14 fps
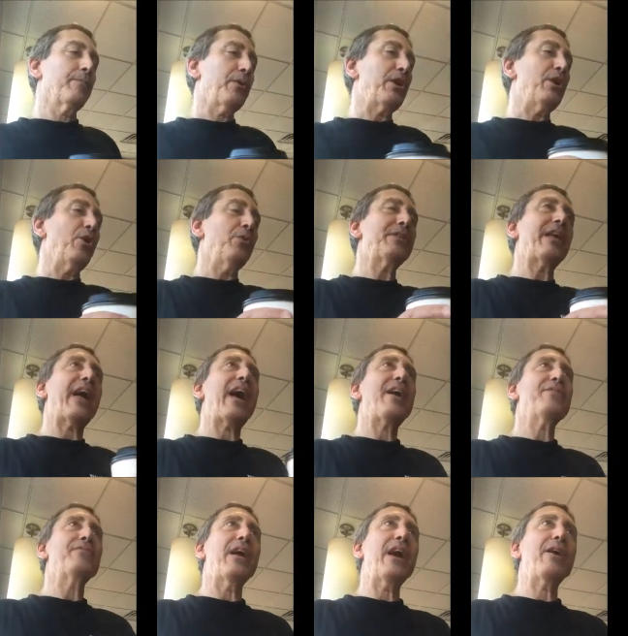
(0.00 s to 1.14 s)
But you know what they
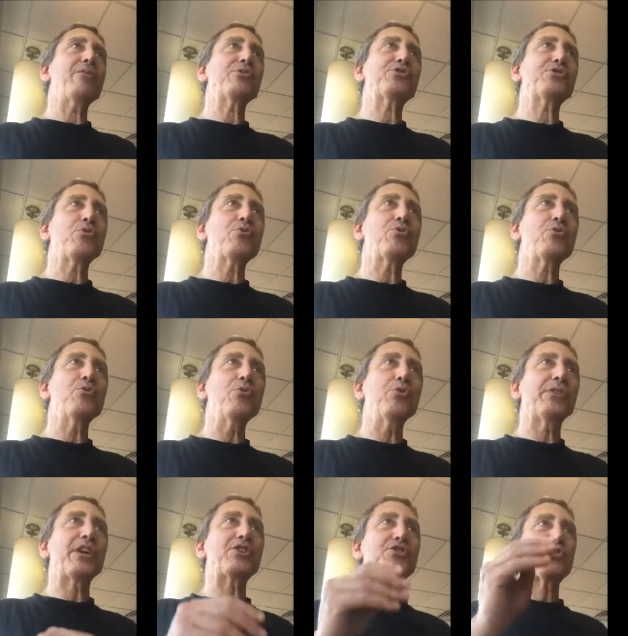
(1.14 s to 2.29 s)
have now? It's so cool.
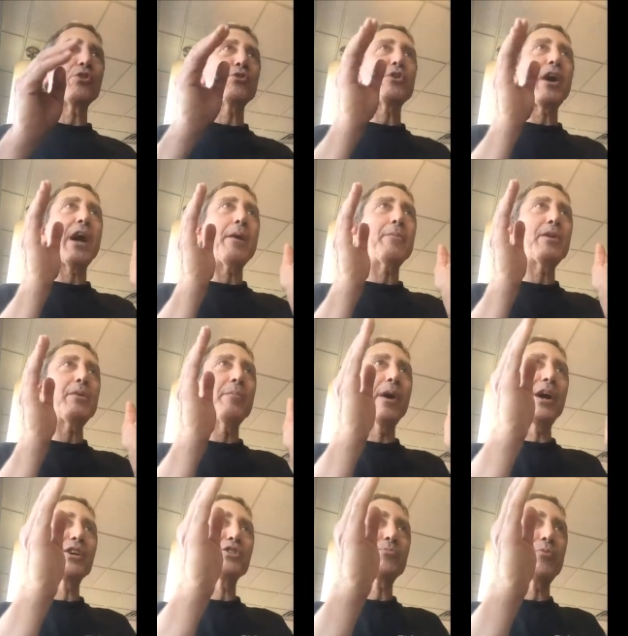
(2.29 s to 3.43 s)
They show you how many
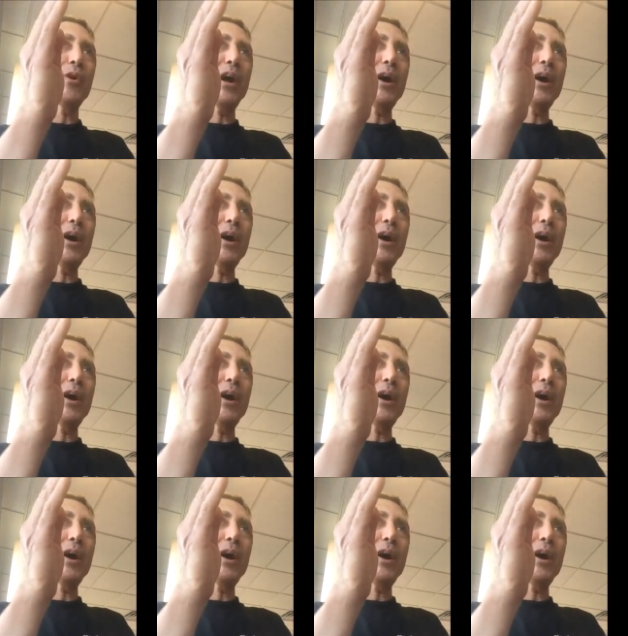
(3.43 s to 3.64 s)
miles per